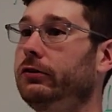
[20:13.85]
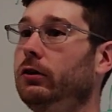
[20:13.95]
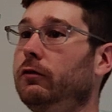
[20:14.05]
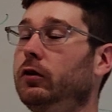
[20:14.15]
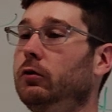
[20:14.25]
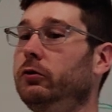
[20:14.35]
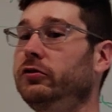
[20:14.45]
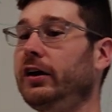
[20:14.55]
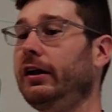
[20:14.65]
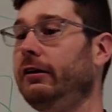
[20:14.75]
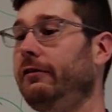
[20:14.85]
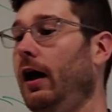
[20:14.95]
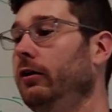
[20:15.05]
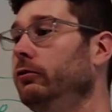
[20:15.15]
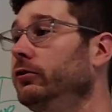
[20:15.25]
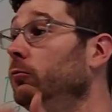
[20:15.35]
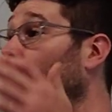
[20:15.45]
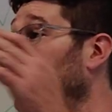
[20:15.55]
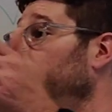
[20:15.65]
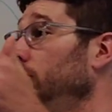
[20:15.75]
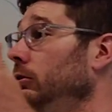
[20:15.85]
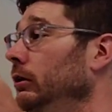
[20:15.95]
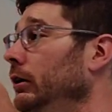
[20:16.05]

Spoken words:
So if you set a value to 1